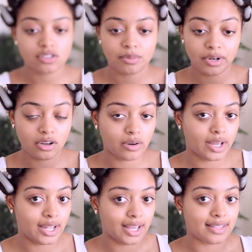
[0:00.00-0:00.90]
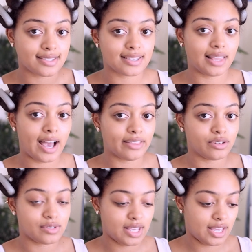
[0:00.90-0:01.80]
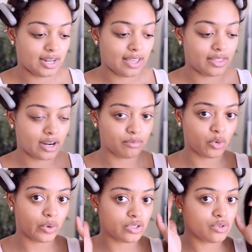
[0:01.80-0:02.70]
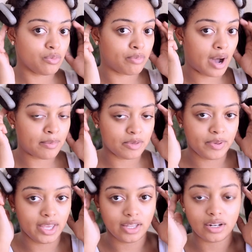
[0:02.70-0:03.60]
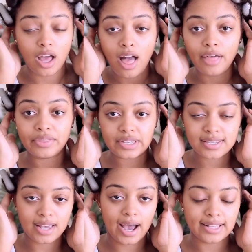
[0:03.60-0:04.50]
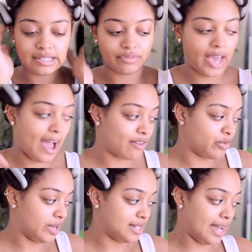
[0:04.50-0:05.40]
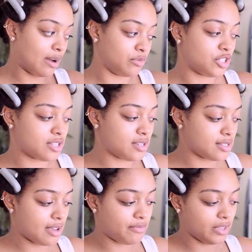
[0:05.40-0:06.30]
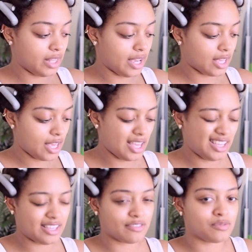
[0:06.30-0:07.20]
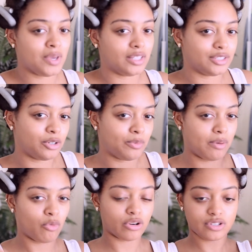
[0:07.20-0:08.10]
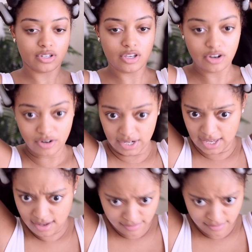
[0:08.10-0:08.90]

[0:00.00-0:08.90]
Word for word: So I'm gonna go ahead and slide those in and then I'm going to bobby pin the sides of the halfway down just because I feel like it gives me a little bit more security.